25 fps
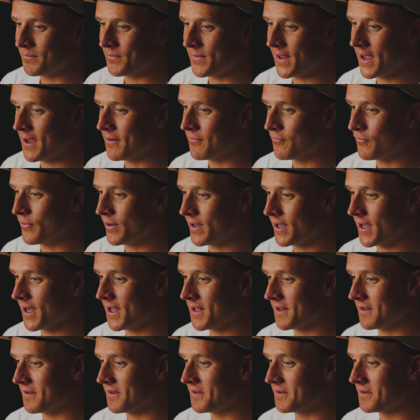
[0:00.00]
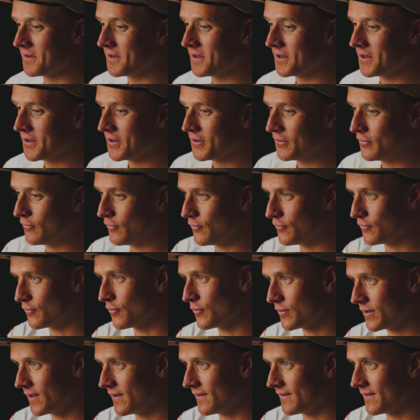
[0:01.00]
yeah we can do
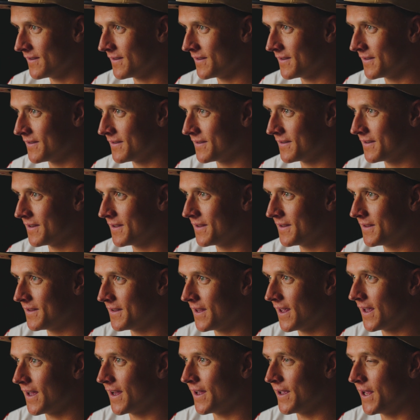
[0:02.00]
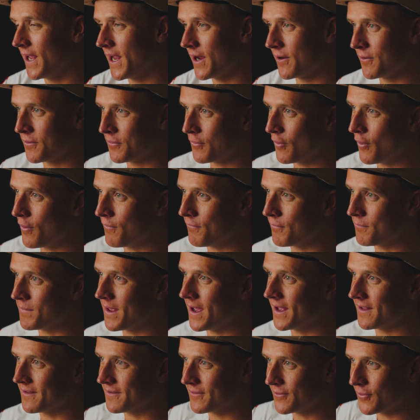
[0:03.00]
short distance, take a year off from
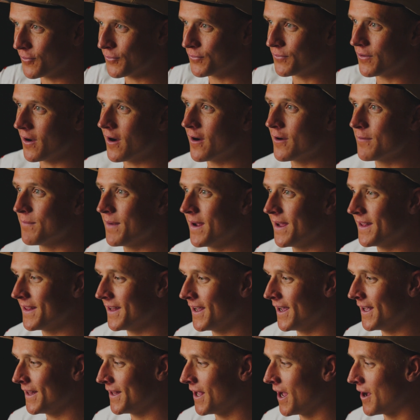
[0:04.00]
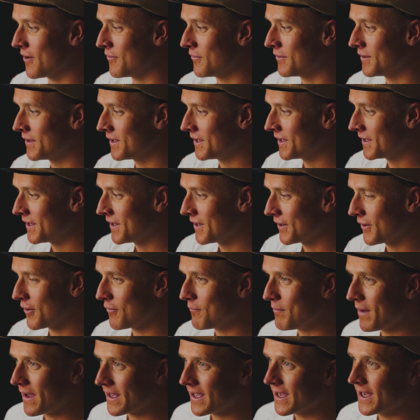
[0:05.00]
that, go to Ironman and now
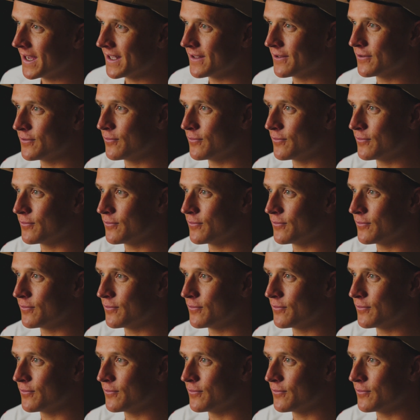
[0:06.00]
come back again to